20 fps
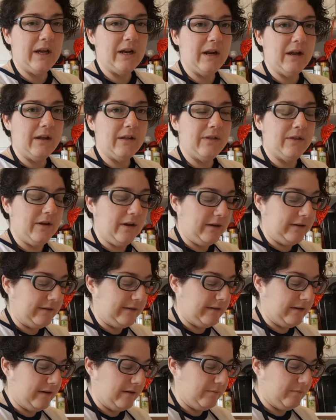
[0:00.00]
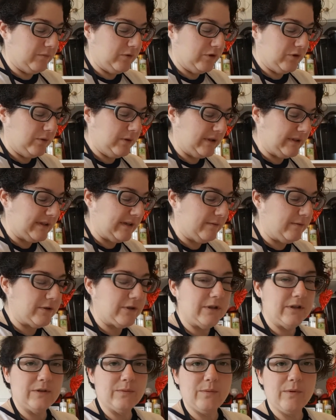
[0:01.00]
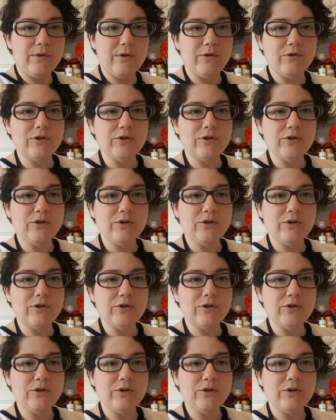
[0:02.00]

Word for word: and I thought some tuna sandwiches with